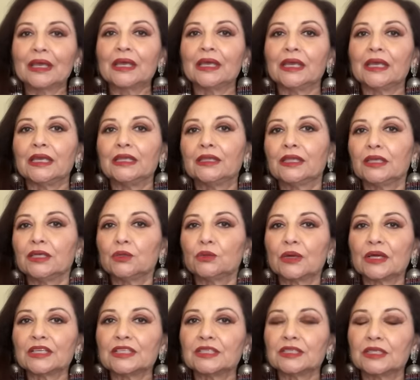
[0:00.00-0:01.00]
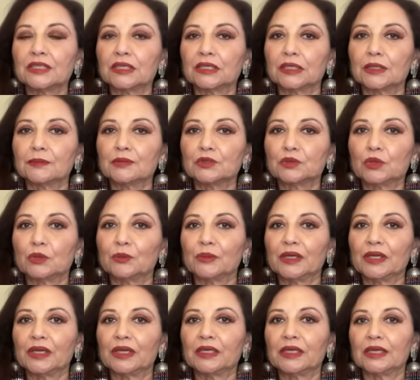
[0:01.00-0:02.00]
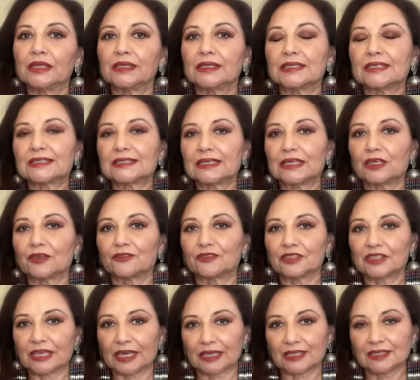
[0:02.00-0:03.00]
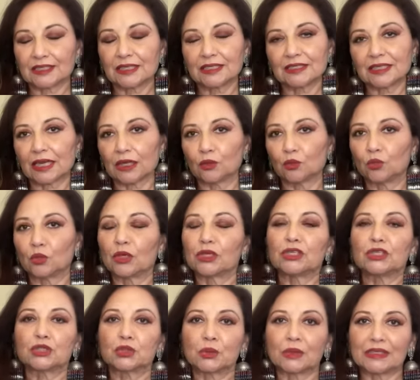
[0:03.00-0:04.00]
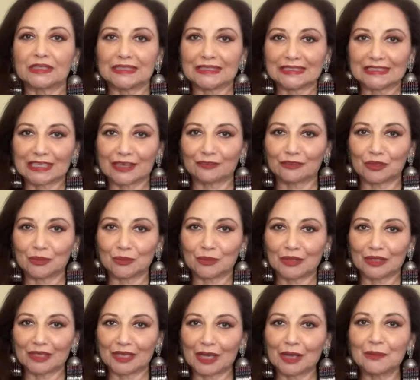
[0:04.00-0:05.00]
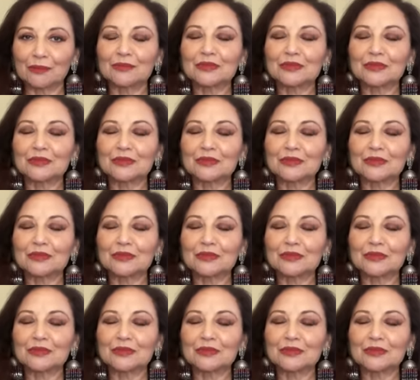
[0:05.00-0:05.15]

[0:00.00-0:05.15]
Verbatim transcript: In the US, the eclipse will begin in the state of Texas at 1:27 p.m.